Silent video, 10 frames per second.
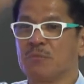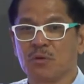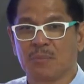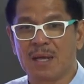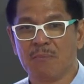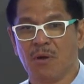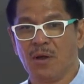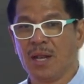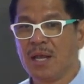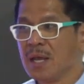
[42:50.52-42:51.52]
Dubai
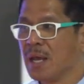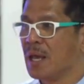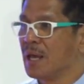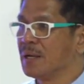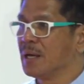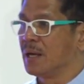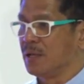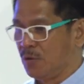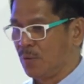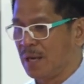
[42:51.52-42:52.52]
Mall, and
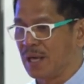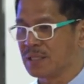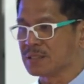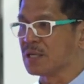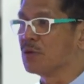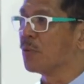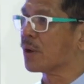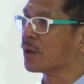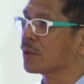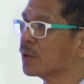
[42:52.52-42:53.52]
you wear like this and you
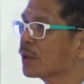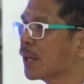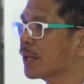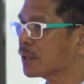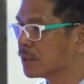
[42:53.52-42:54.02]
walk like...